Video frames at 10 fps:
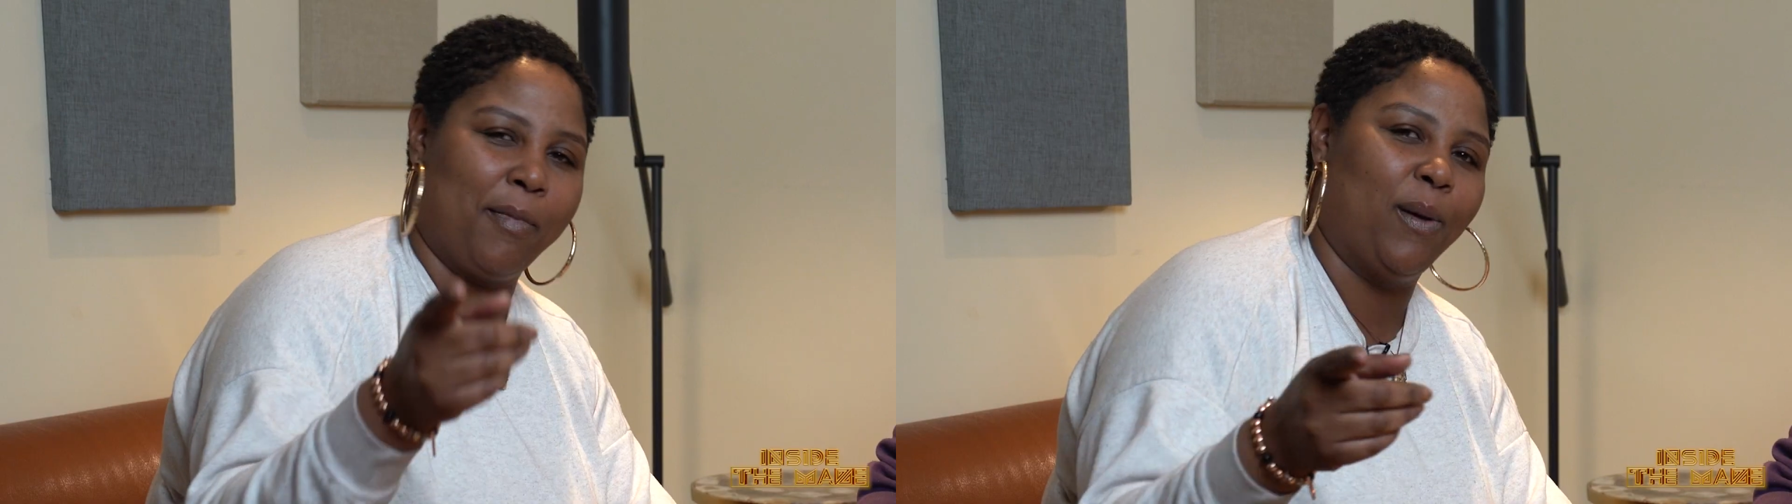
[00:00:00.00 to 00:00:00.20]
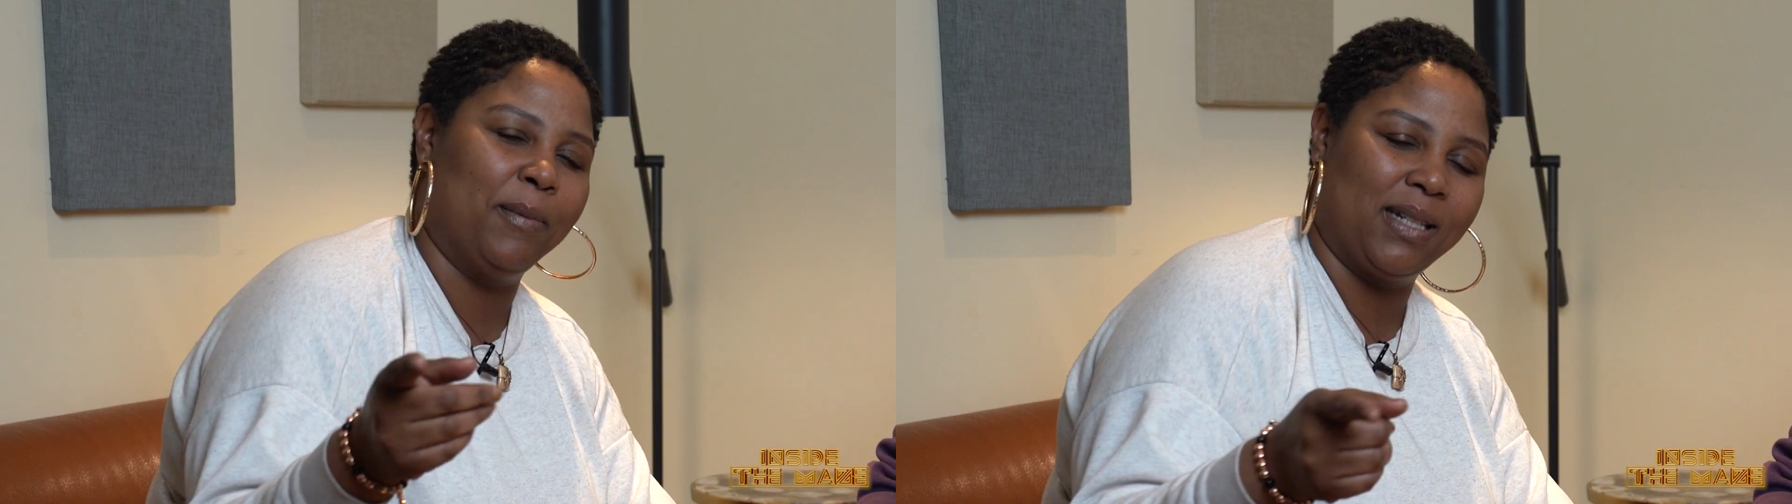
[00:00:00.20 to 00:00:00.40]

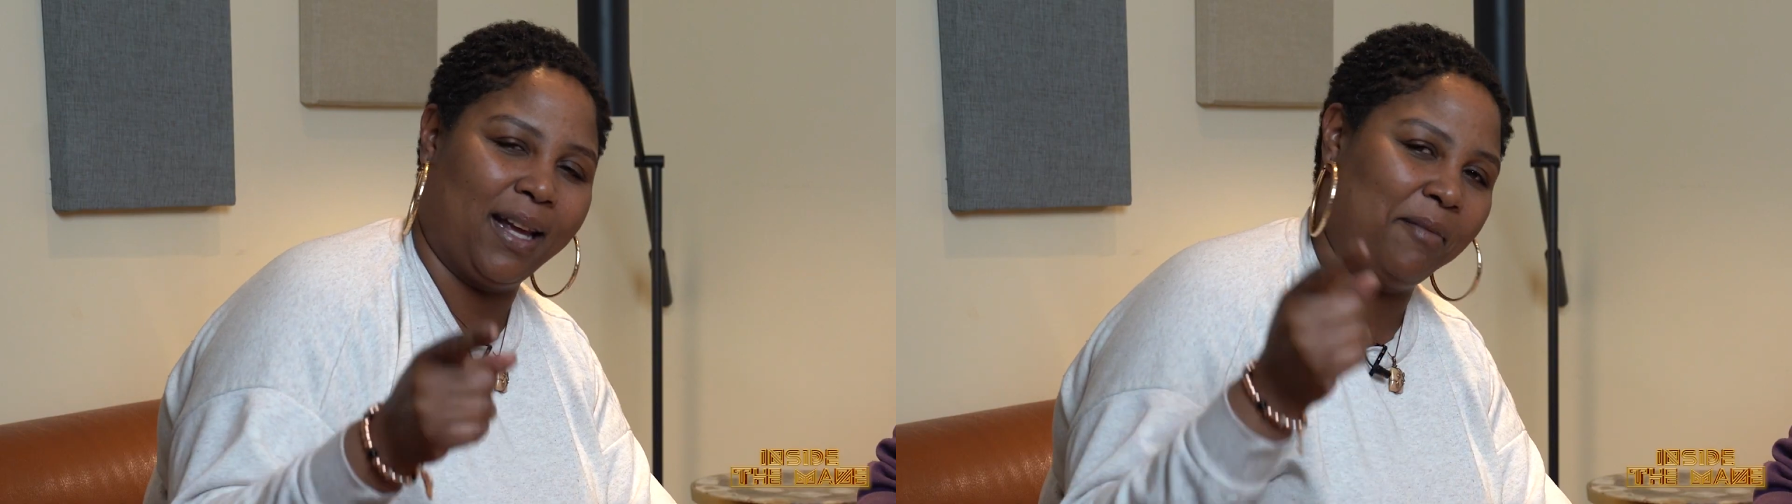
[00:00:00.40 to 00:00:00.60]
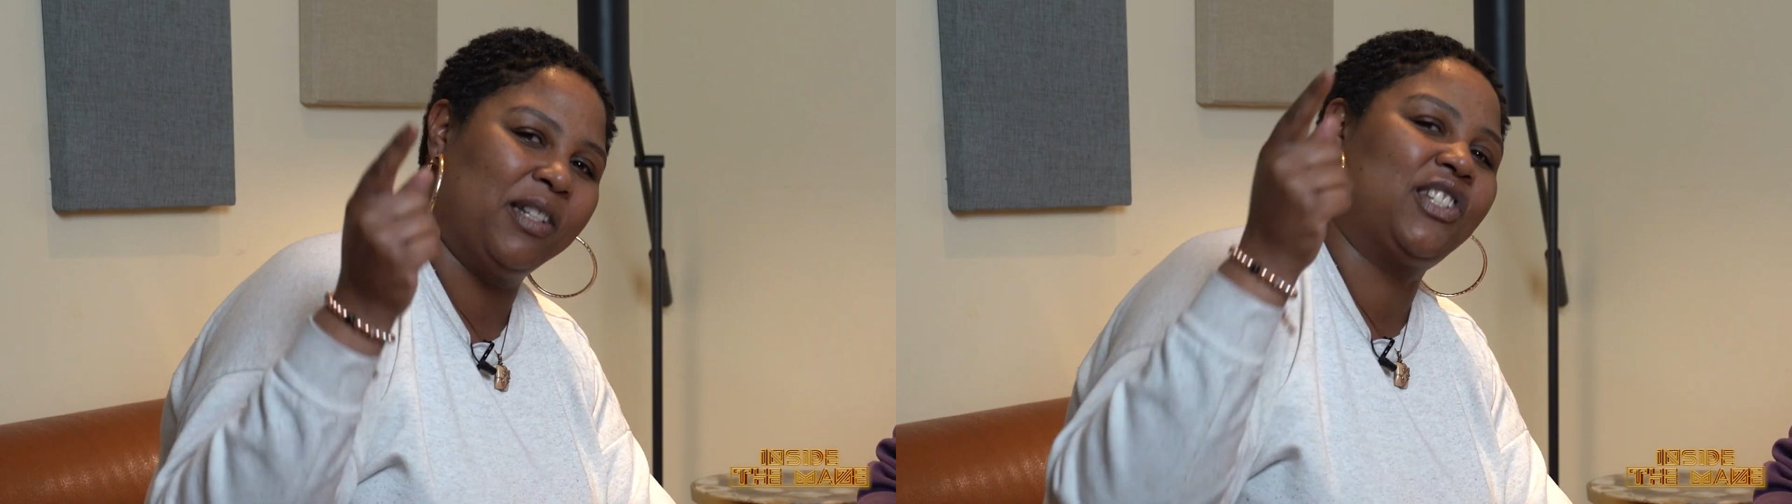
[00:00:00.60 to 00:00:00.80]
my
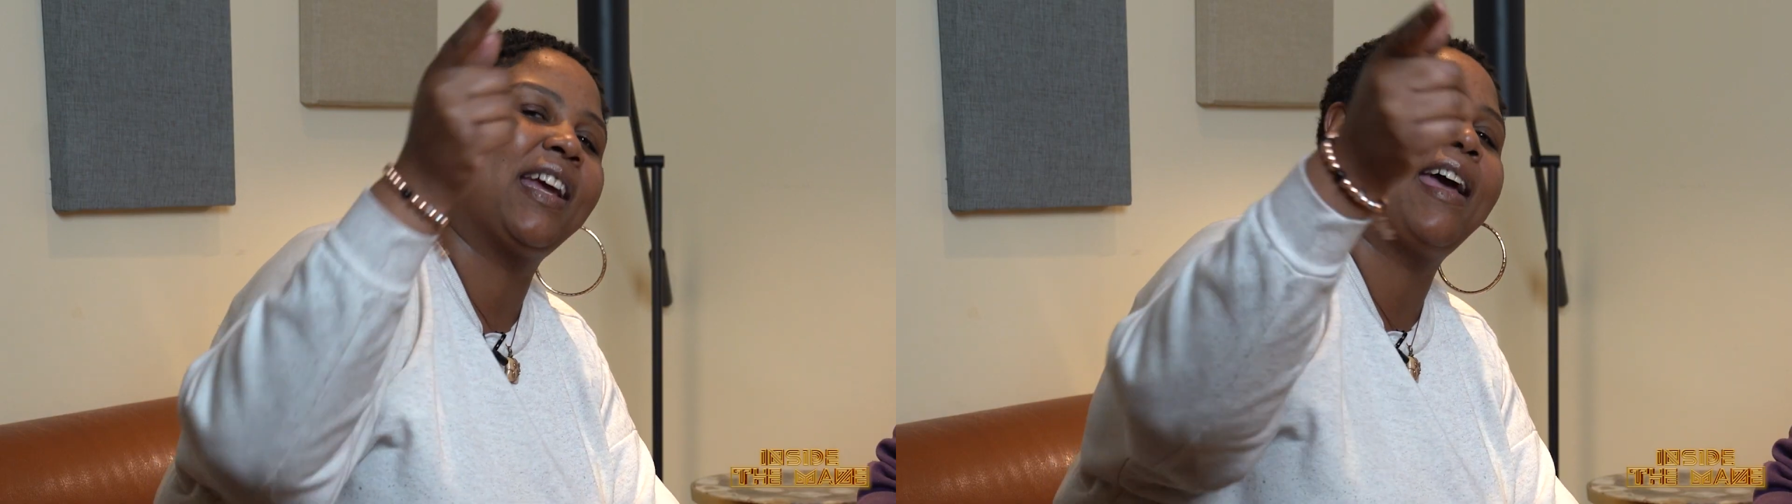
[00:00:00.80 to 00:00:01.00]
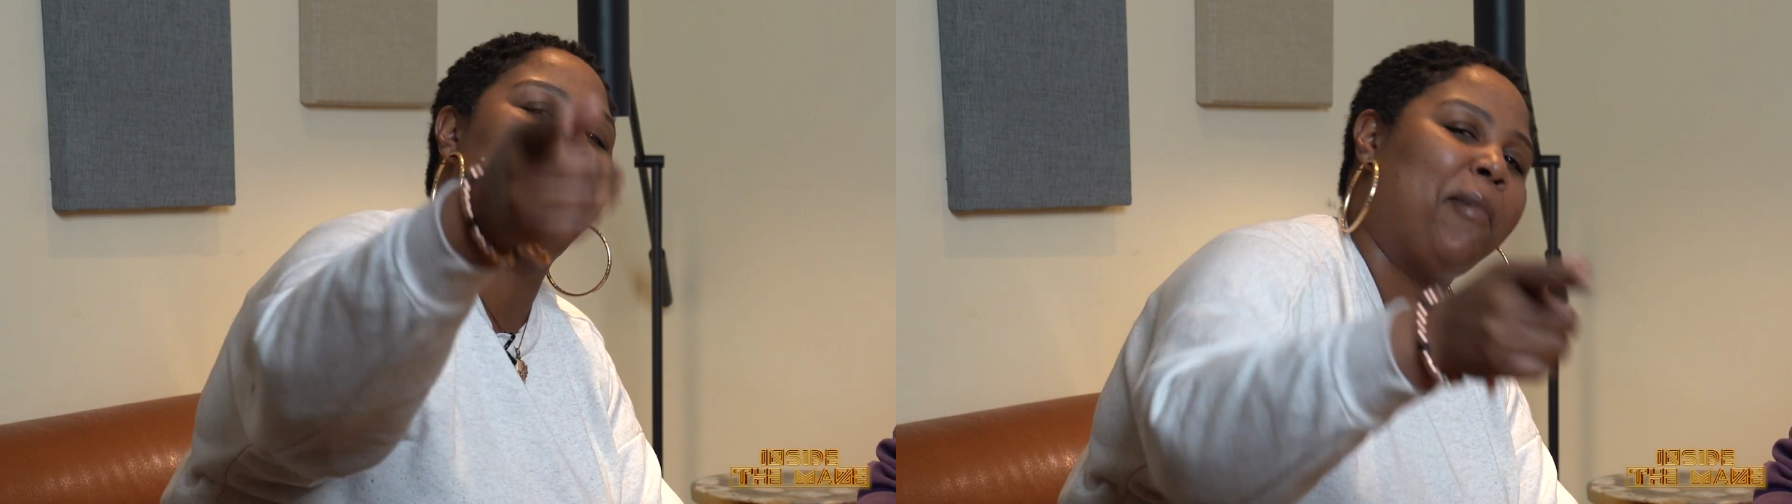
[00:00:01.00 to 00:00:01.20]
website, but
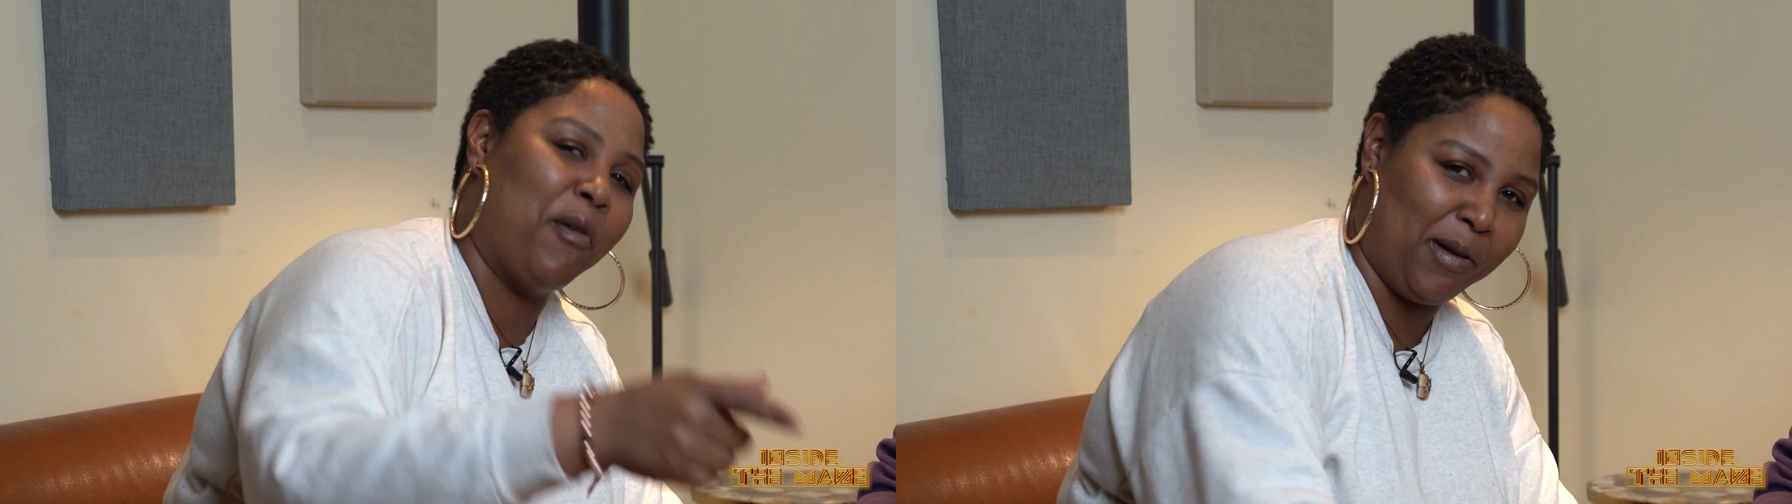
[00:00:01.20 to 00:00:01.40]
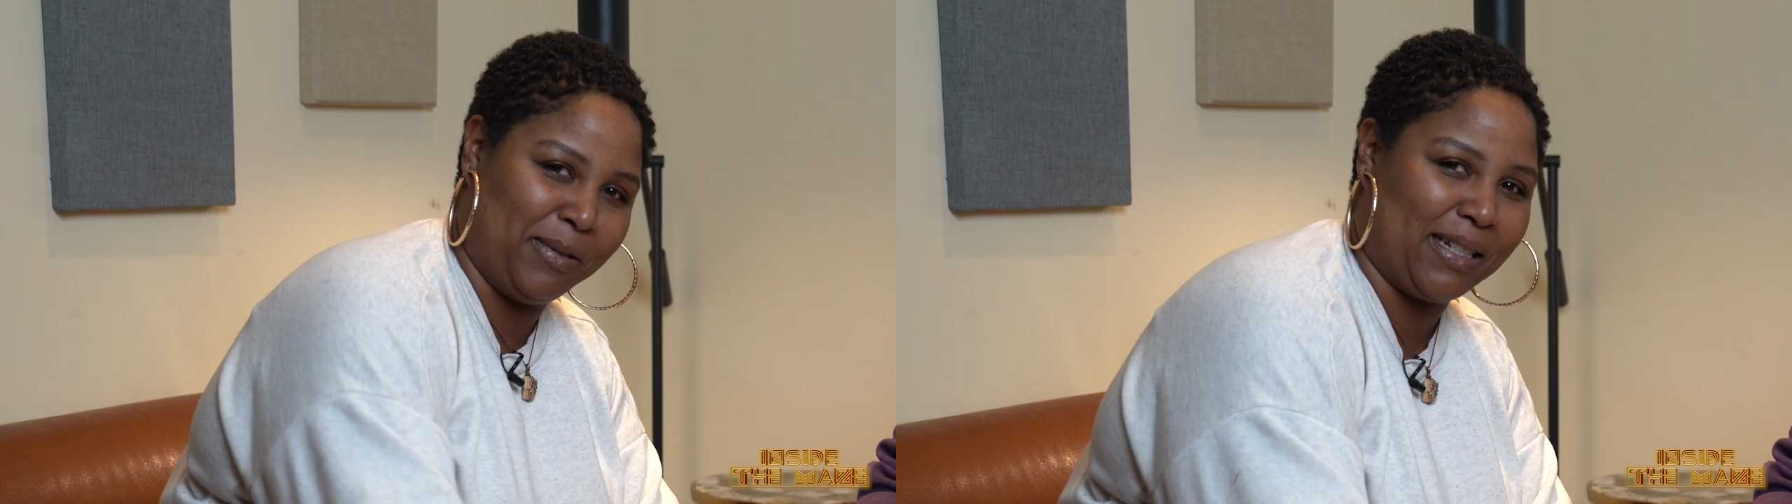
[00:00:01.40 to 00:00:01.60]
check out my
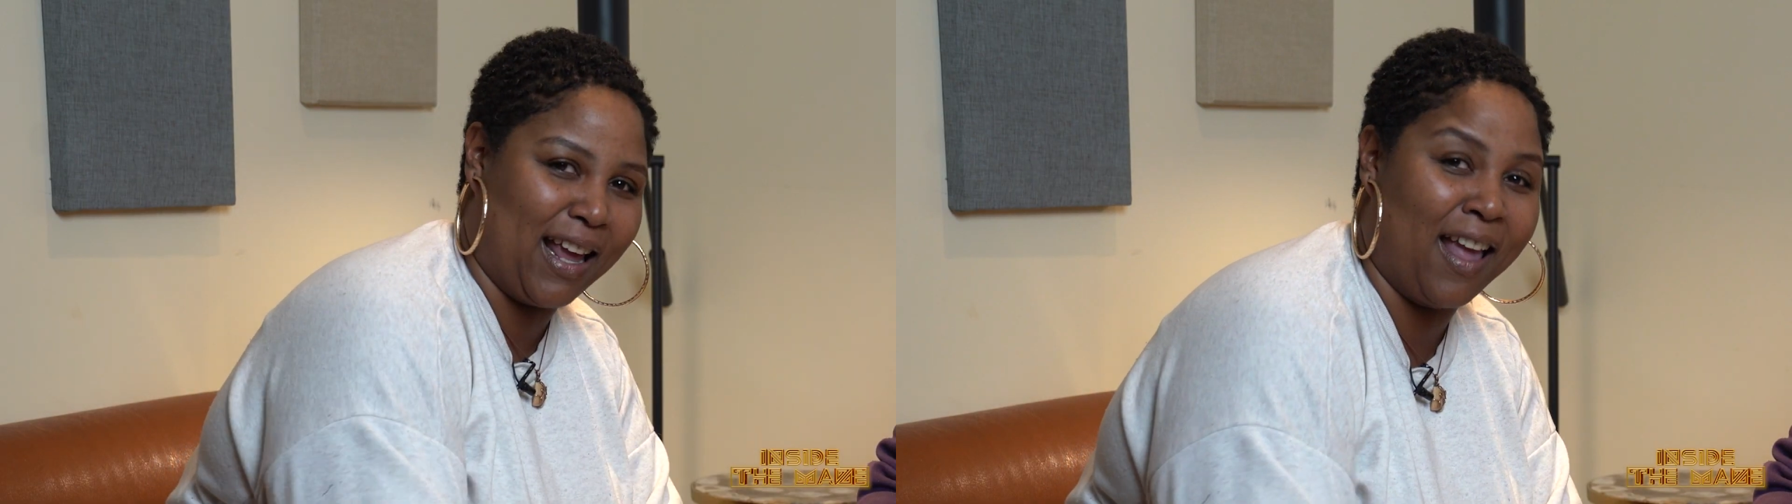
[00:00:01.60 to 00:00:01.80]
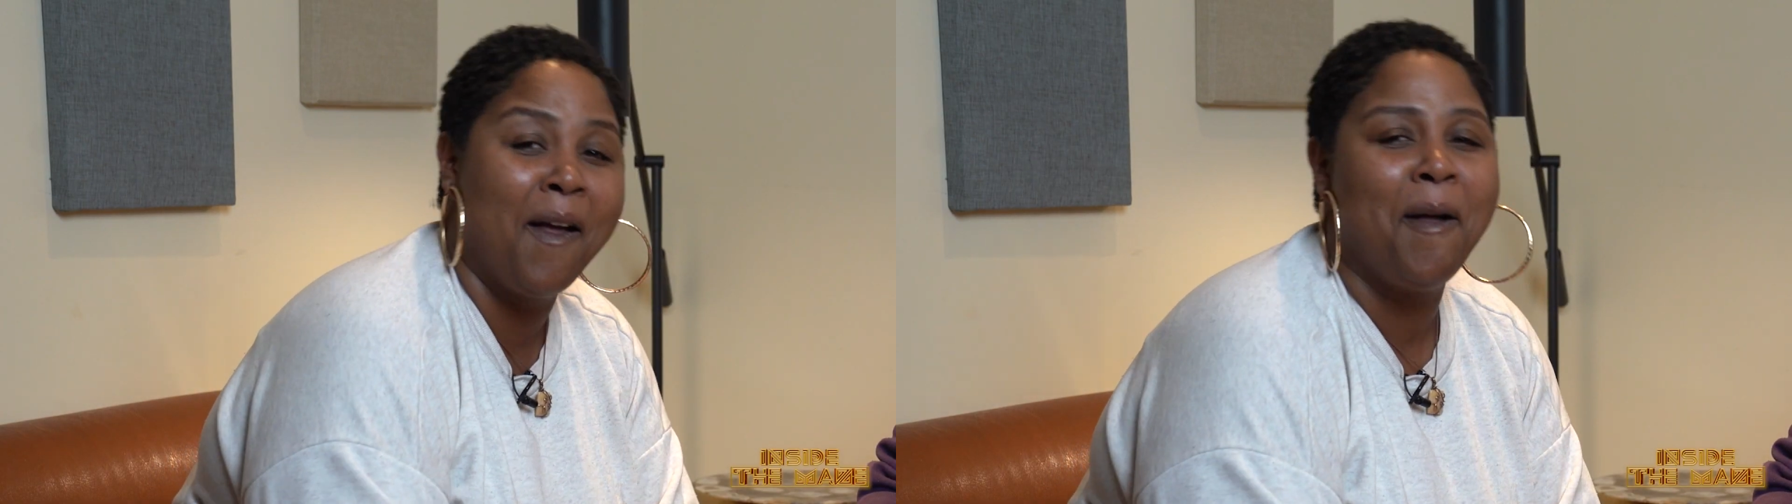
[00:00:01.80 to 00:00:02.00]

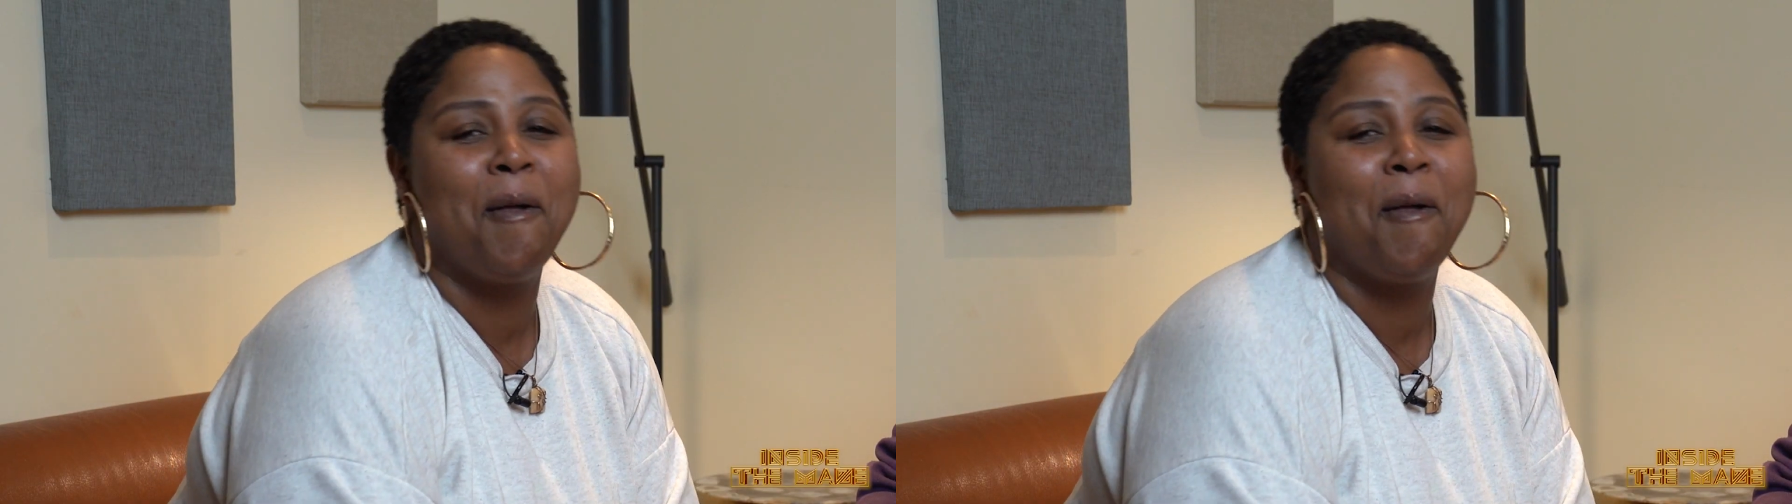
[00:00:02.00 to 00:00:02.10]
website,